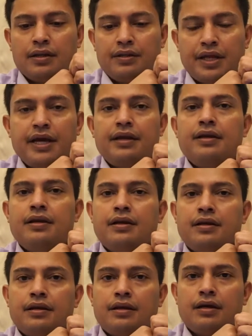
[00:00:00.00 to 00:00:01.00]
then
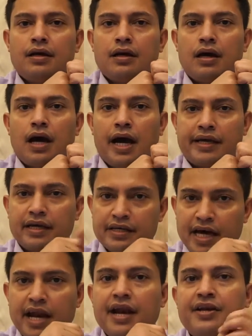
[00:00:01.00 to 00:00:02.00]
I can
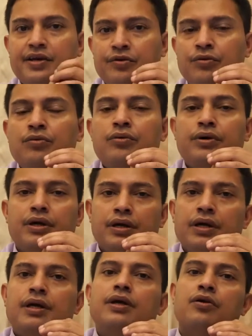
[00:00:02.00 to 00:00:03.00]
guarantee you
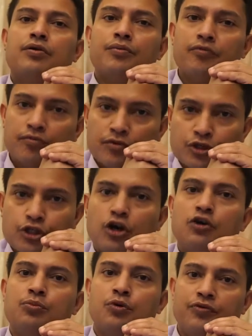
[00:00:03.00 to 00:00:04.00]
your
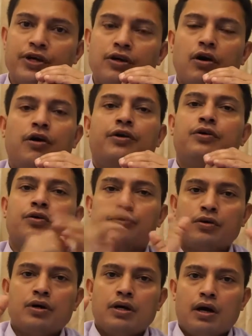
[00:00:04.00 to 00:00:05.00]
short movie or your
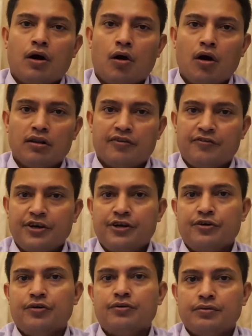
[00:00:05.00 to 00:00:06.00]
all the
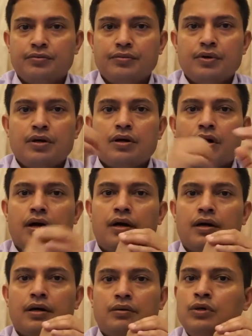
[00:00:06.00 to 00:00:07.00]
video
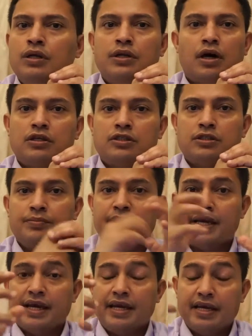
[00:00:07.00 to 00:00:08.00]
will not
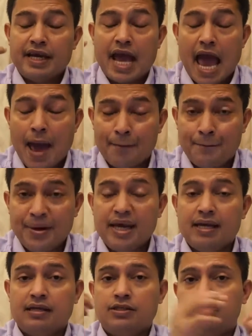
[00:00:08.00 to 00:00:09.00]
make any
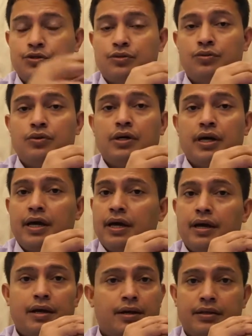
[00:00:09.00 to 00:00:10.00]
appeal to
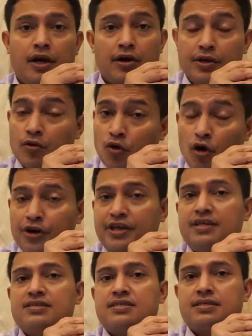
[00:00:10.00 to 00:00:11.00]
your
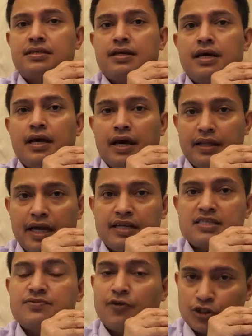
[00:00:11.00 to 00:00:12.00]
audience. That
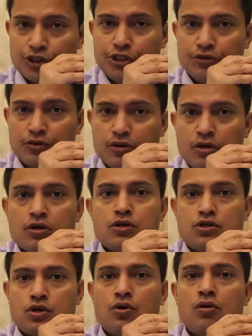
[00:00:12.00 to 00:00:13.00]
is for sure.
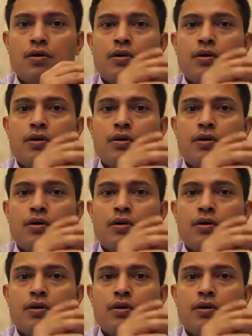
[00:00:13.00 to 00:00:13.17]
So,